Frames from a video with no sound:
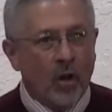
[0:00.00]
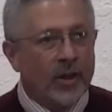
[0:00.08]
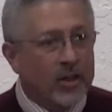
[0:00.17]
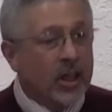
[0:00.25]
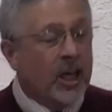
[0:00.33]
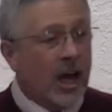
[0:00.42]

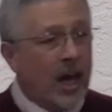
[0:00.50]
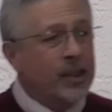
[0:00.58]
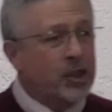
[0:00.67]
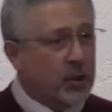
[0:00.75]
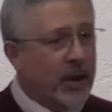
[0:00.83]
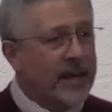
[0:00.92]
There's a
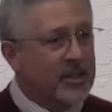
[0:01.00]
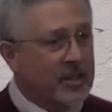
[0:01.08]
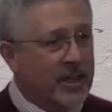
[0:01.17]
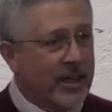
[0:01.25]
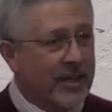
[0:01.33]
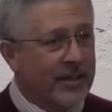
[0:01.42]
contrast
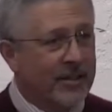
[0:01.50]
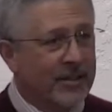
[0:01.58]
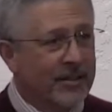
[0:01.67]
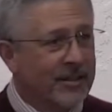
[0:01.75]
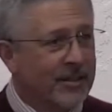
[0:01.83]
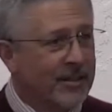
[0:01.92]
there.
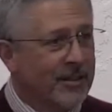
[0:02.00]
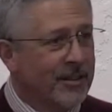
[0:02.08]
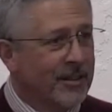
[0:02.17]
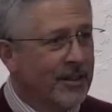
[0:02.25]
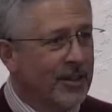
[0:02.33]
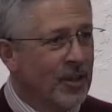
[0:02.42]

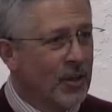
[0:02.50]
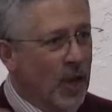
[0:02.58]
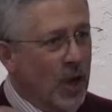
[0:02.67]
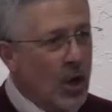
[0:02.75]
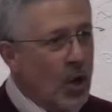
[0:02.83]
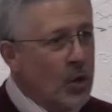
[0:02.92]

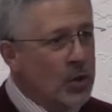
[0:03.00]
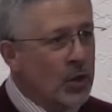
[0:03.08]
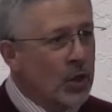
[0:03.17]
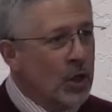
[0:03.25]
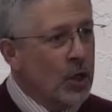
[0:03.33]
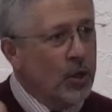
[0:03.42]
Those
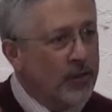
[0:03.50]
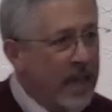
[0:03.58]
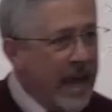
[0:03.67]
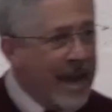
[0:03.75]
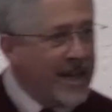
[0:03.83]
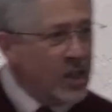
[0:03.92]
who have
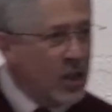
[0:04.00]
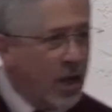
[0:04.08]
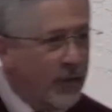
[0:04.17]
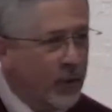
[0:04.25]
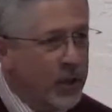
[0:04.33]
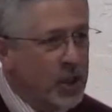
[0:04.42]
cast
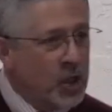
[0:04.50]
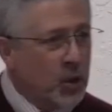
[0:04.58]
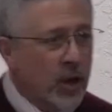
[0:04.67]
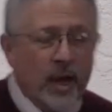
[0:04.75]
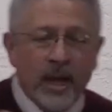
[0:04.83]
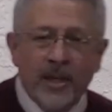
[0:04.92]
off
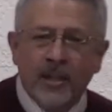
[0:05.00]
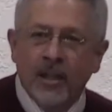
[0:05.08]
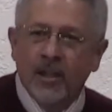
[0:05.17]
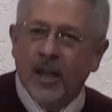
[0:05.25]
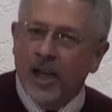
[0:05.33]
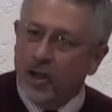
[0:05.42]
restraint
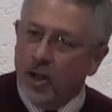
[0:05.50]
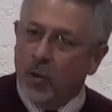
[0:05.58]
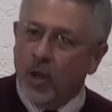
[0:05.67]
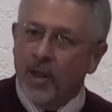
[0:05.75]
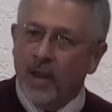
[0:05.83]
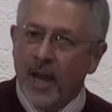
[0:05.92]
and do
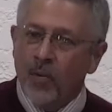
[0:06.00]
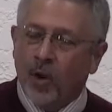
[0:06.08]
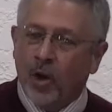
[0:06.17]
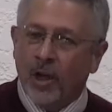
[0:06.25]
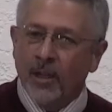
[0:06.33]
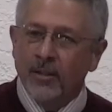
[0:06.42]
what they
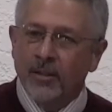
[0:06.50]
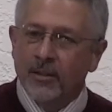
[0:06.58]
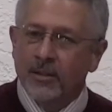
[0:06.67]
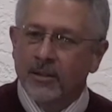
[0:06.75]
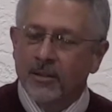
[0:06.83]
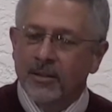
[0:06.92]
want,
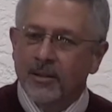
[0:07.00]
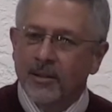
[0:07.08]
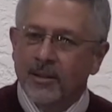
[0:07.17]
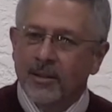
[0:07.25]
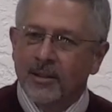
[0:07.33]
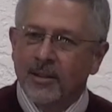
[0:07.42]

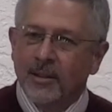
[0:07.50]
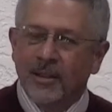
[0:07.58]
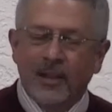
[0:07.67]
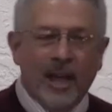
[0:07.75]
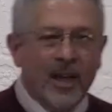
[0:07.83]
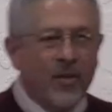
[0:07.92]

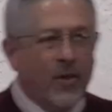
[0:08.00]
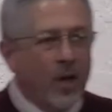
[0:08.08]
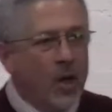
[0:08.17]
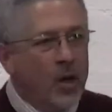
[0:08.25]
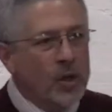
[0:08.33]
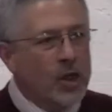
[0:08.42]
and
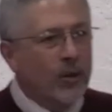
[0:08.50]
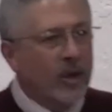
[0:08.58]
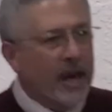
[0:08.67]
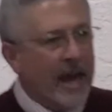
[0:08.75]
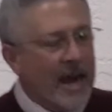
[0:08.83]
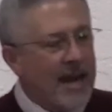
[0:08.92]
those who are
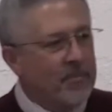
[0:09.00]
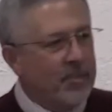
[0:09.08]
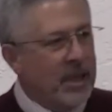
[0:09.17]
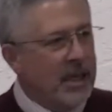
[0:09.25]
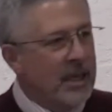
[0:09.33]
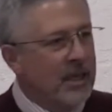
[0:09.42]

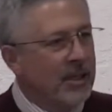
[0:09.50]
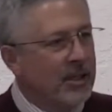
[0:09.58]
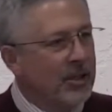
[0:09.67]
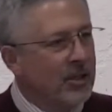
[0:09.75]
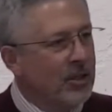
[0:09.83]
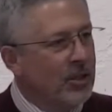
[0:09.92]
happy
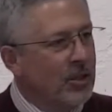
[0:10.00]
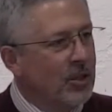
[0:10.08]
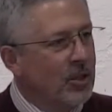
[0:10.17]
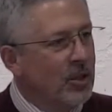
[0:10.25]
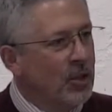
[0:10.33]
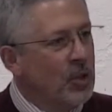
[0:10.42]

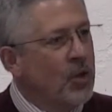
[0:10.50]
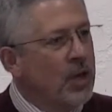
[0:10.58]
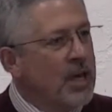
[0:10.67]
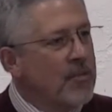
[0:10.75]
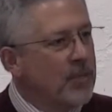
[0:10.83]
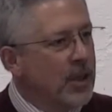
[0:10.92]
who
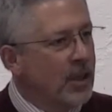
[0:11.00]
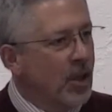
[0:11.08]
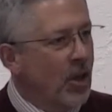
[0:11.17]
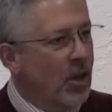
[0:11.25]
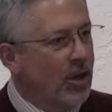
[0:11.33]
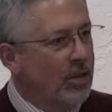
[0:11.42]
keep the law.